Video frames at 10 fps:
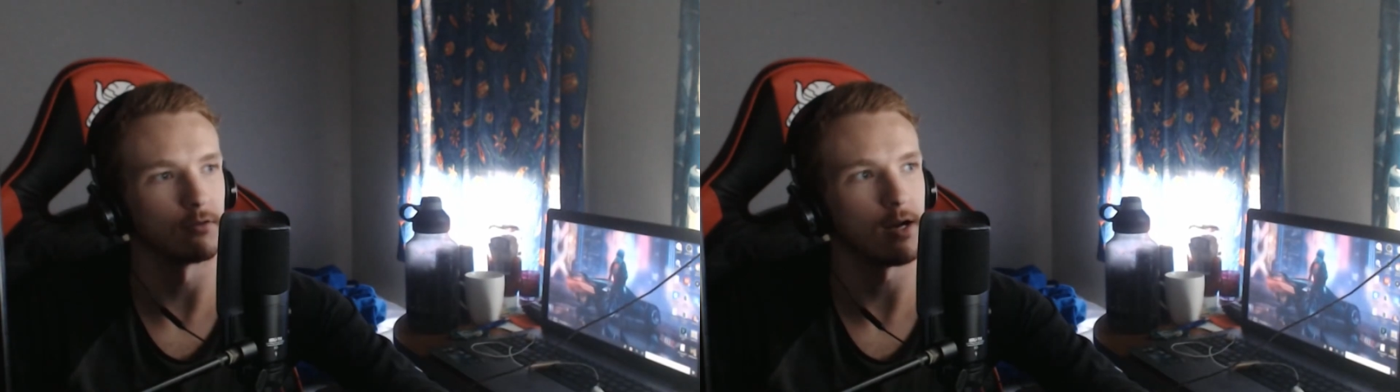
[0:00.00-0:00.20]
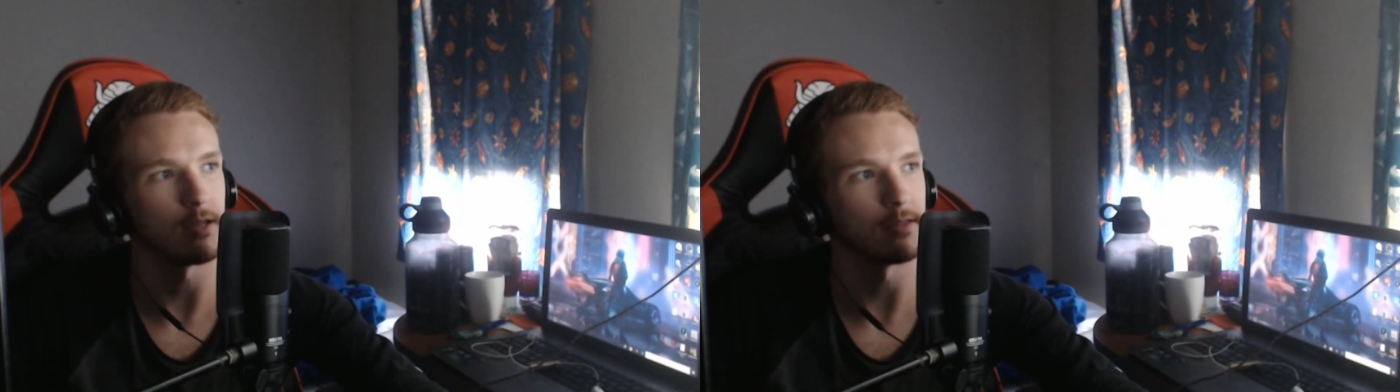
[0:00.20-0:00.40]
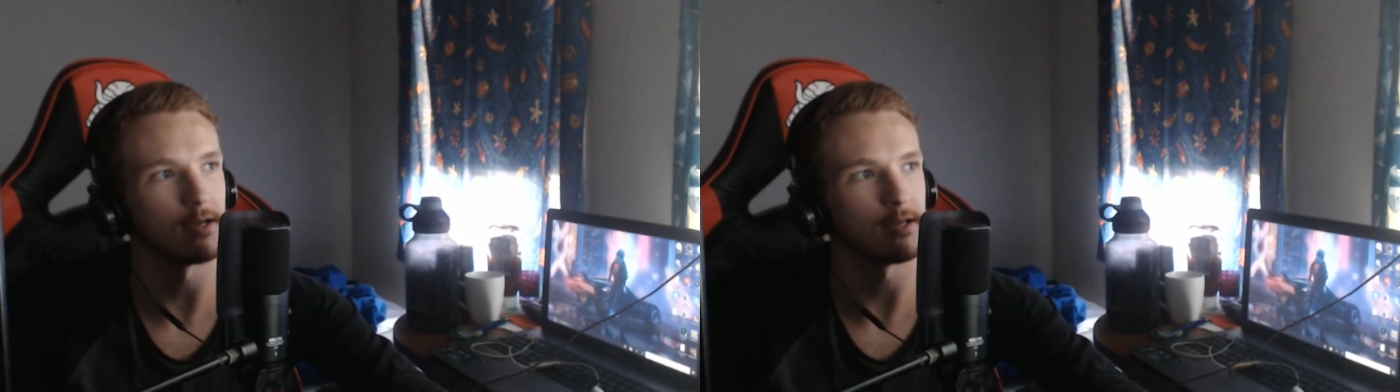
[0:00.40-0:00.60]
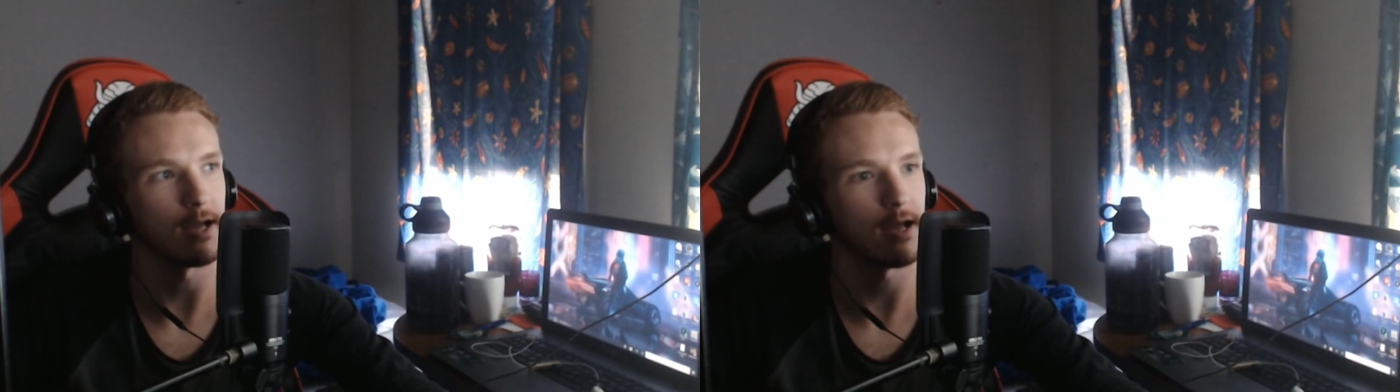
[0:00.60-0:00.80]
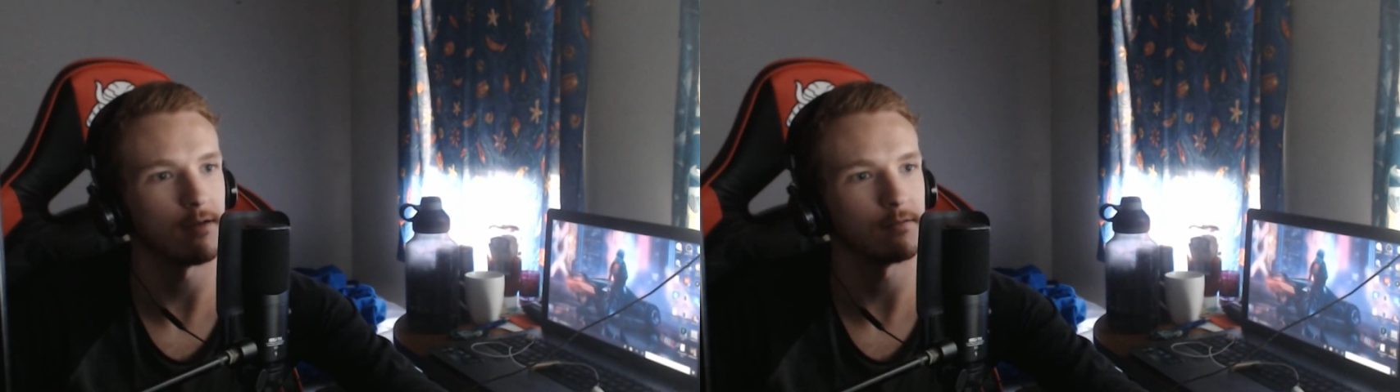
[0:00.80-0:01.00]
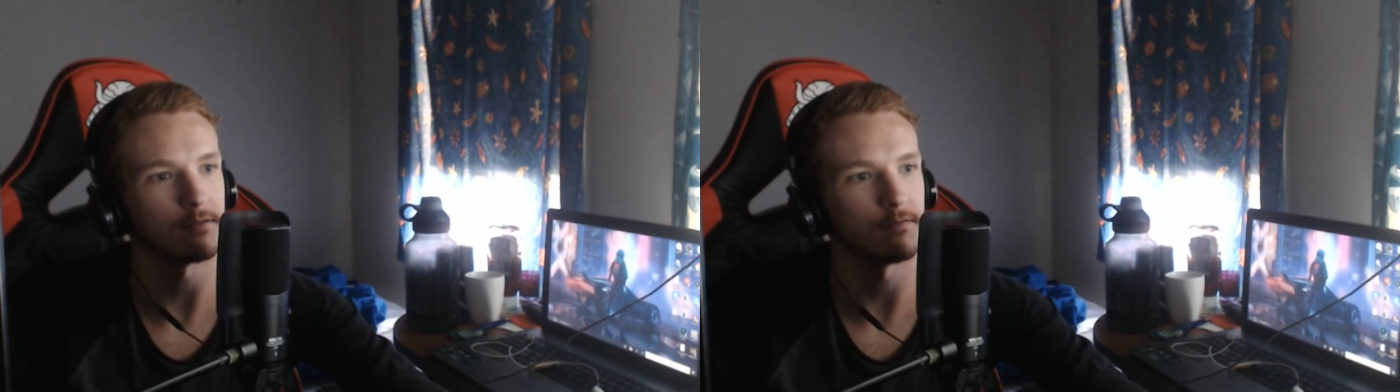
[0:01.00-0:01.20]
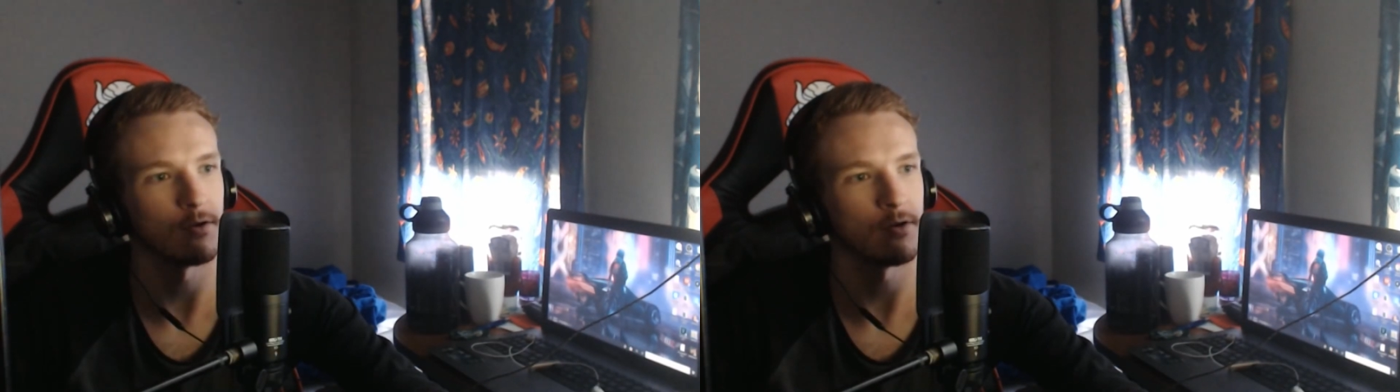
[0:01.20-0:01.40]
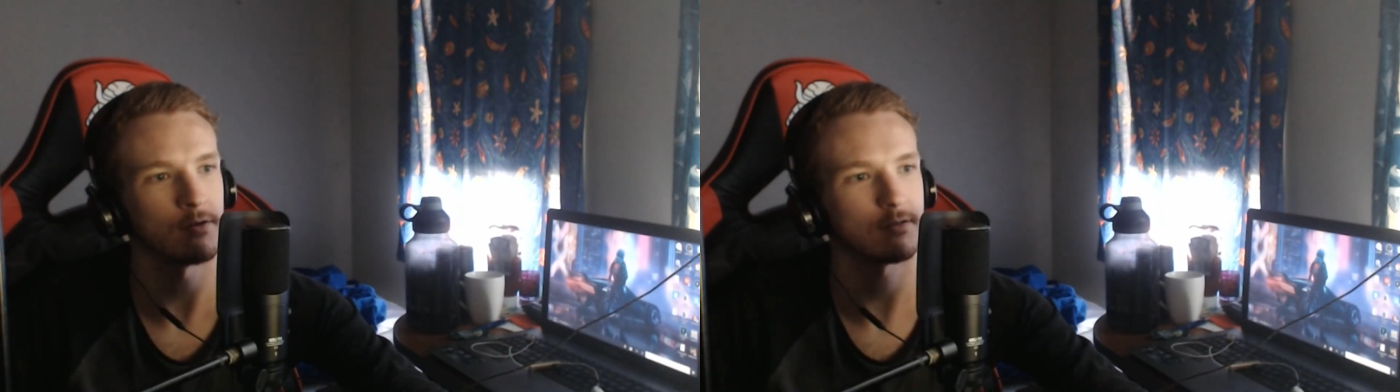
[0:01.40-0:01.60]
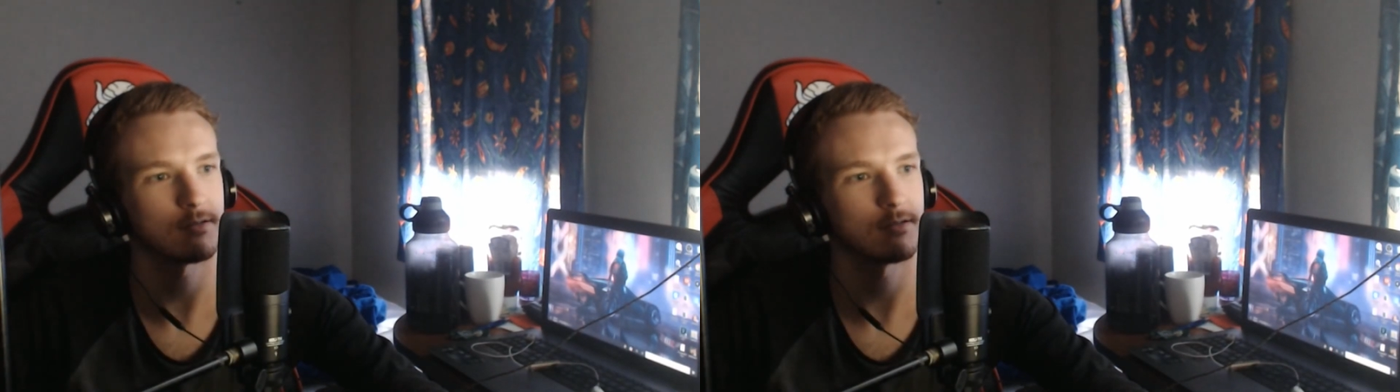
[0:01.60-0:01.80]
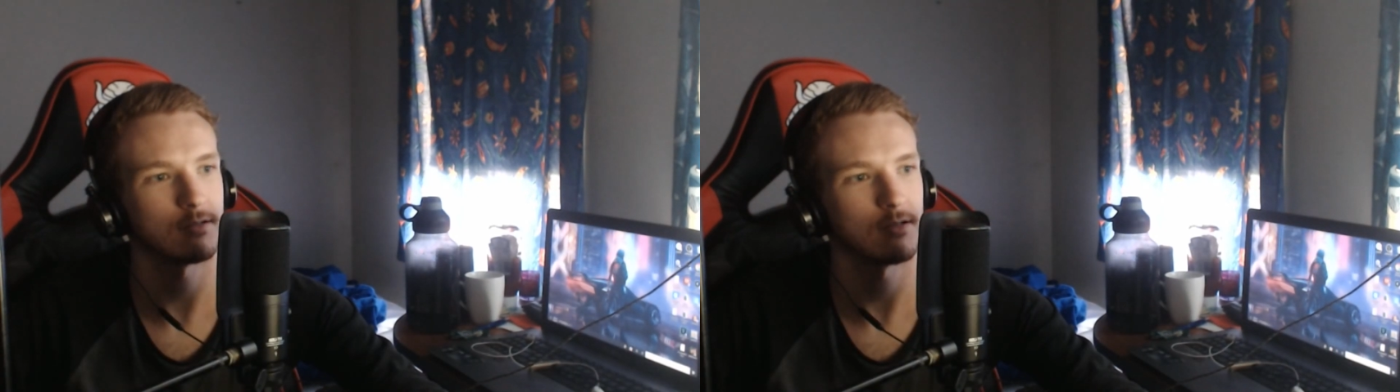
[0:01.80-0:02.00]
All right, there you have it,
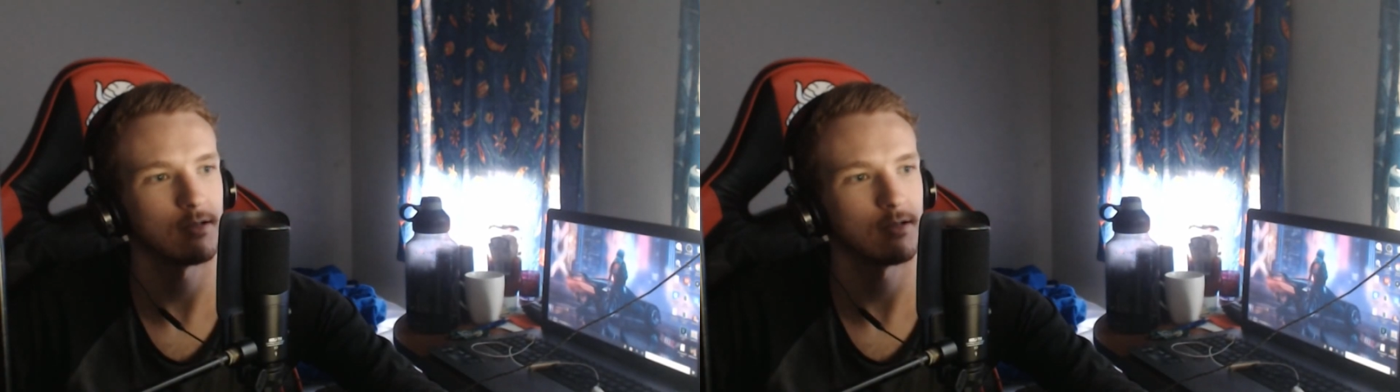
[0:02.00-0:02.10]
folks.